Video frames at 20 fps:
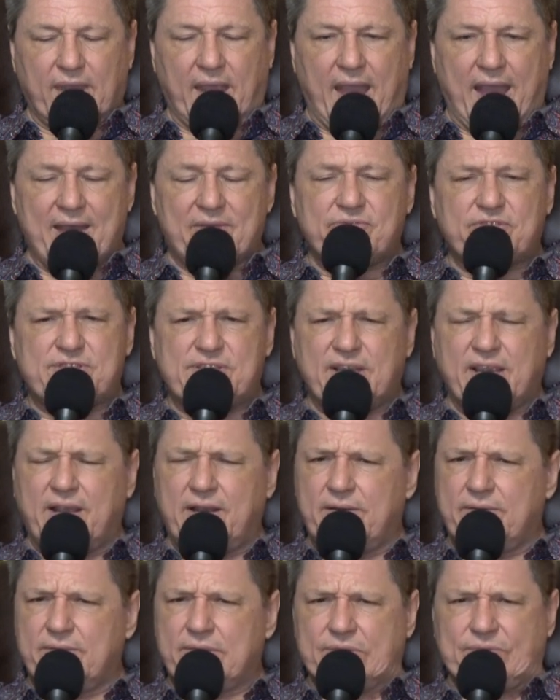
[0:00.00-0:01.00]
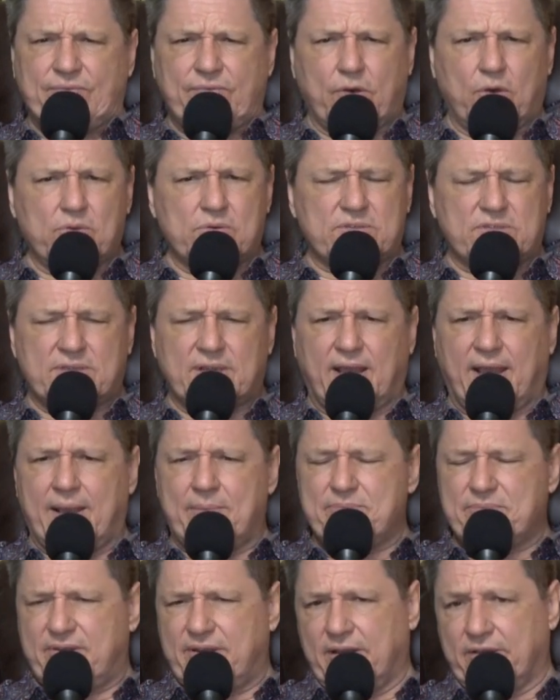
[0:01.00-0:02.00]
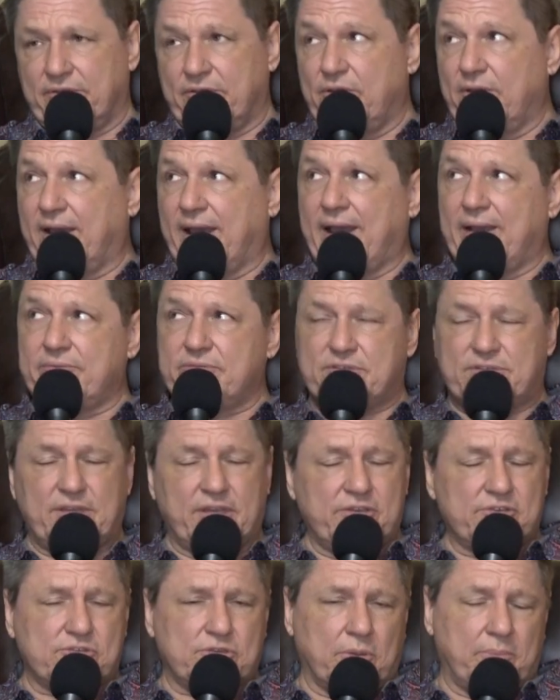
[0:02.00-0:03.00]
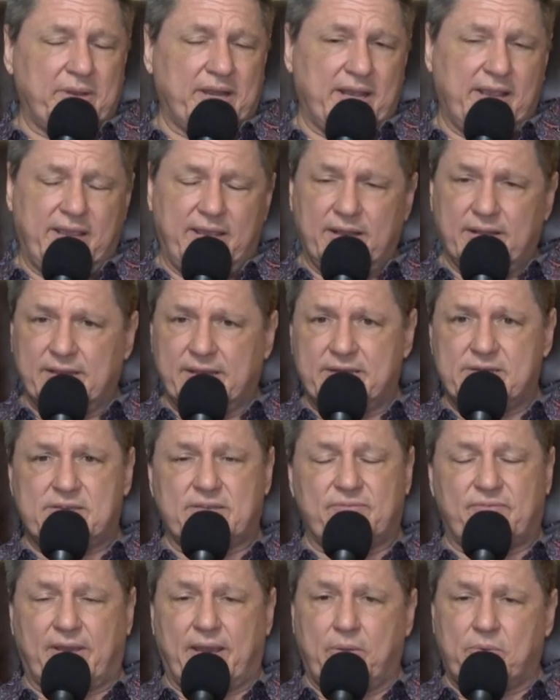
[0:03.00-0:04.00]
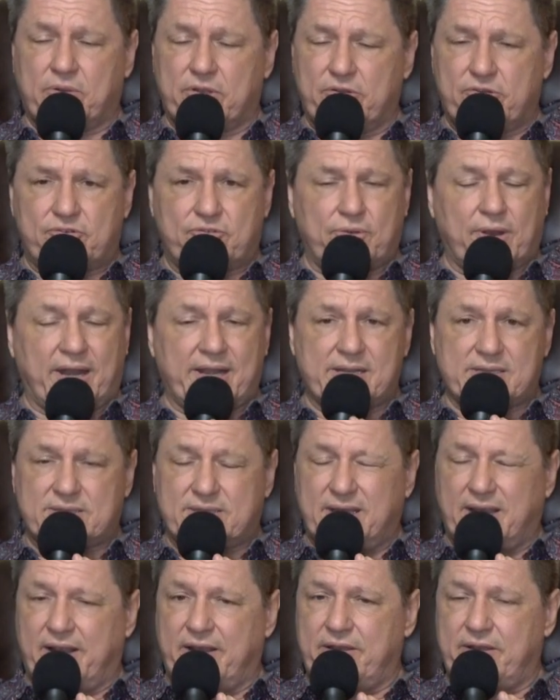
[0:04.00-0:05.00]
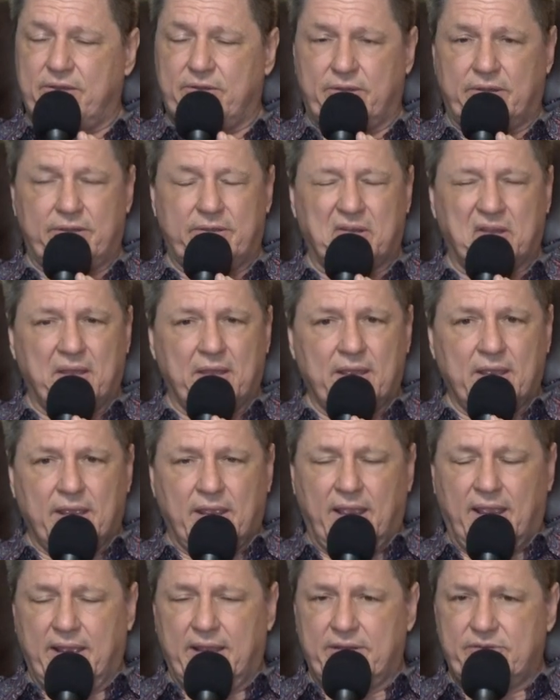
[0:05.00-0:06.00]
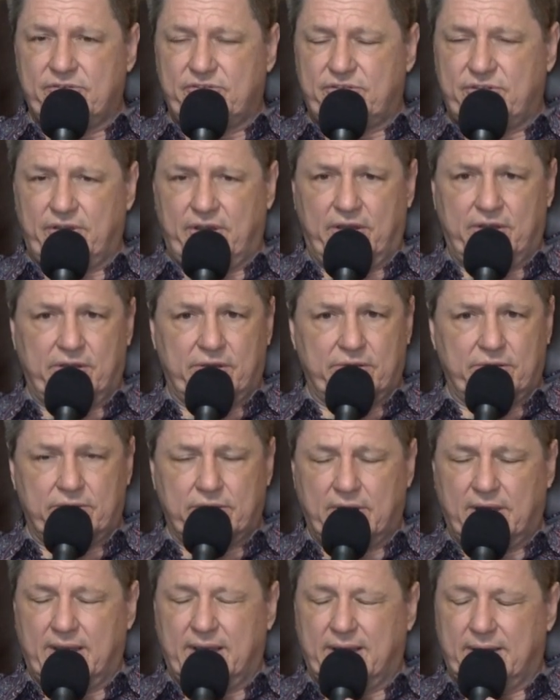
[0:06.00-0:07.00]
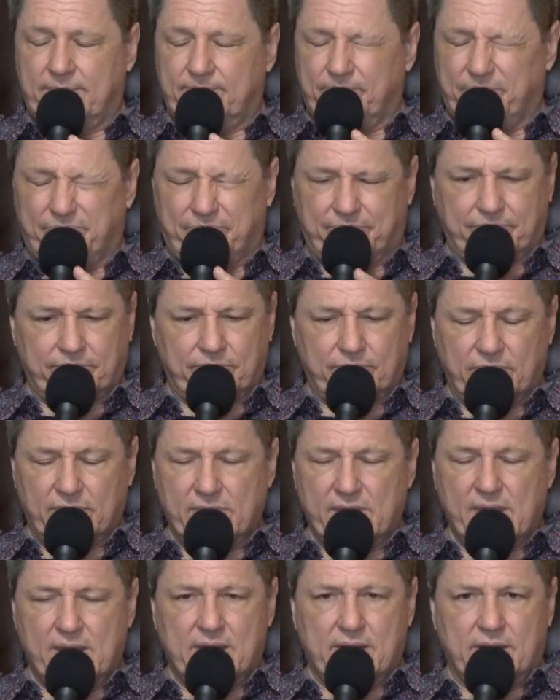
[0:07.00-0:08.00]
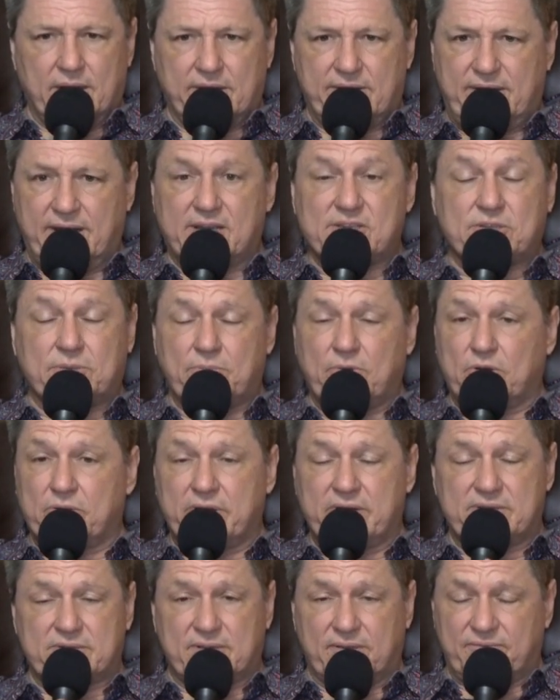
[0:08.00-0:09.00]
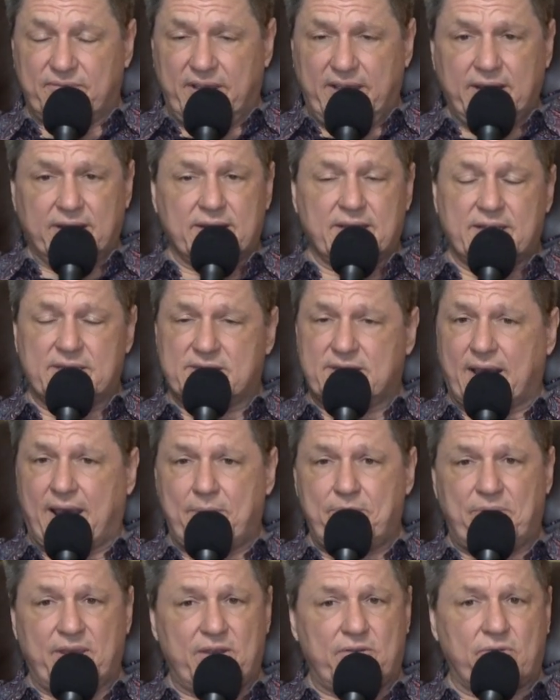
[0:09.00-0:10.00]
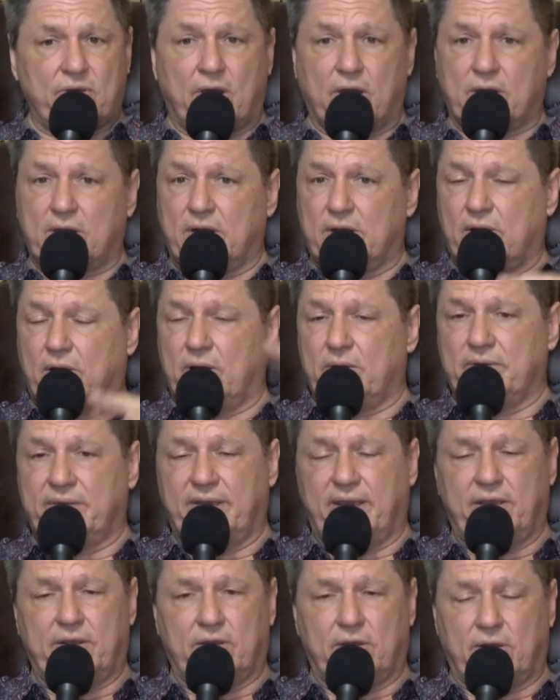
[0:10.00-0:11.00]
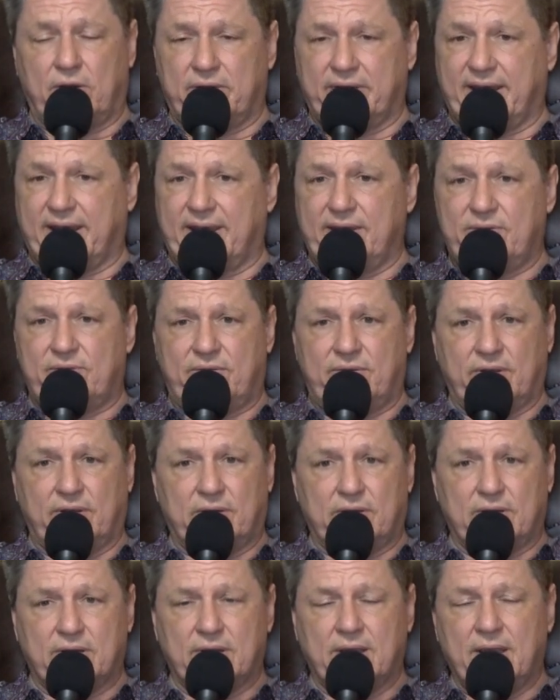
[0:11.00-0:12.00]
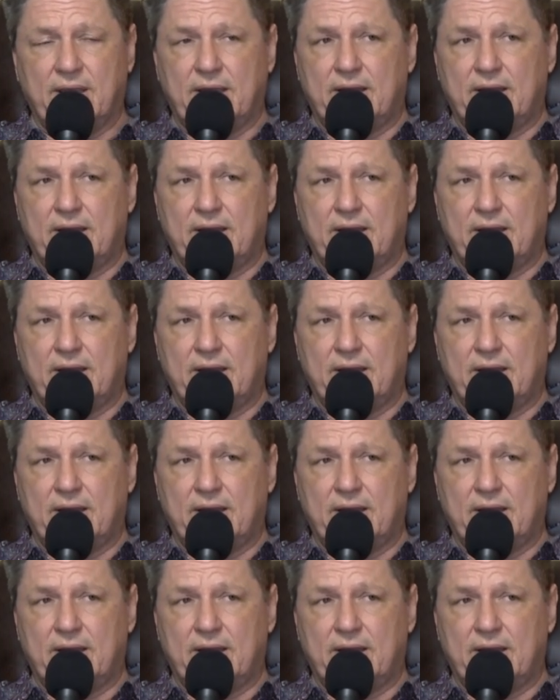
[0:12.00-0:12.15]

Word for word: I've seen folks, I'm telling you, I've seen so many healings. If I were to try to stand here and, and share um, testimonies of healings, I'd be talking all day and all night till